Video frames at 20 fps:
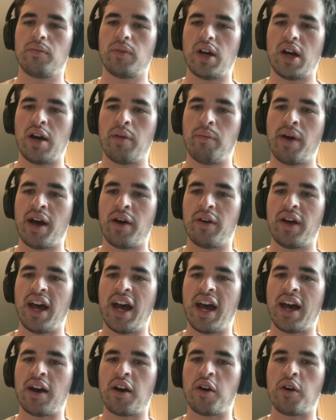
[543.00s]
about
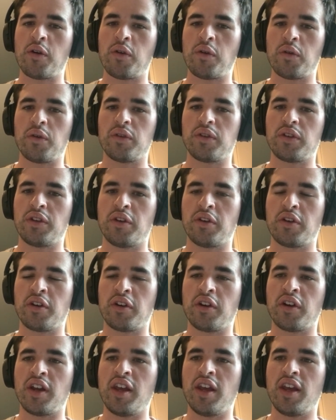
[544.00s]
how
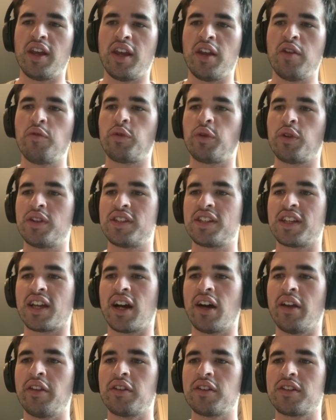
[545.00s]
you're influencing
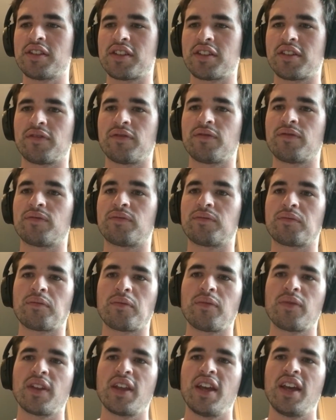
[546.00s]
others
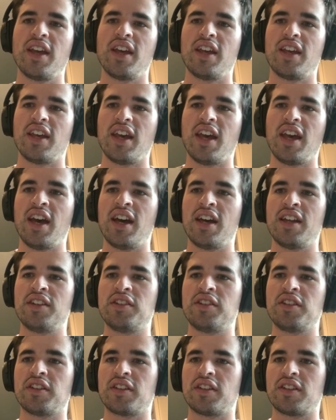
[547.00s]

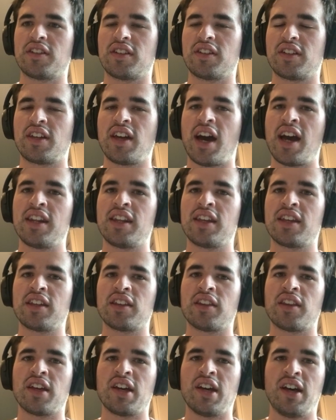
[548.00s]
and guiding
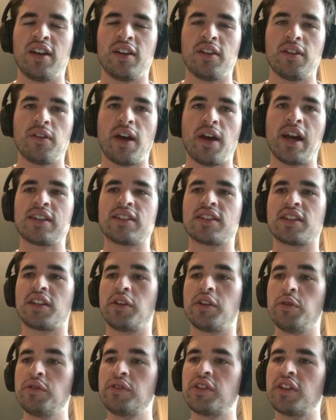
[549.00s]
the
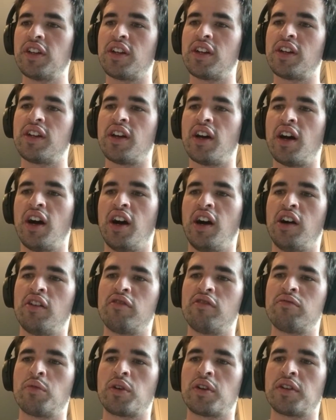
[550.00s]
execution of
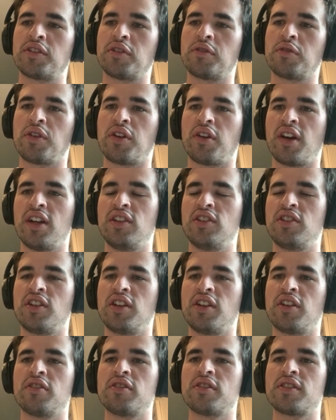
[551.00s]
more junior
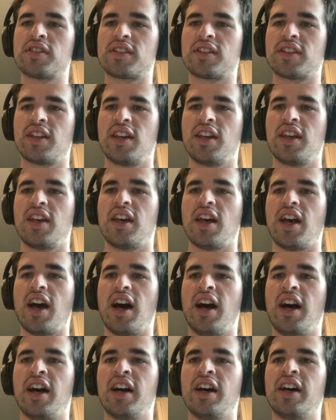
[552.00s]
engineers
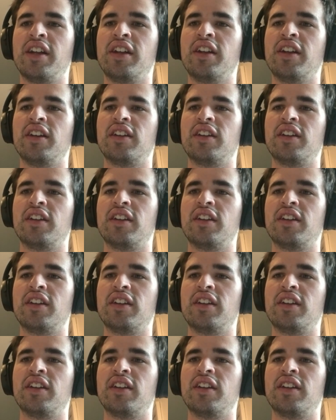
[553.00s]
on,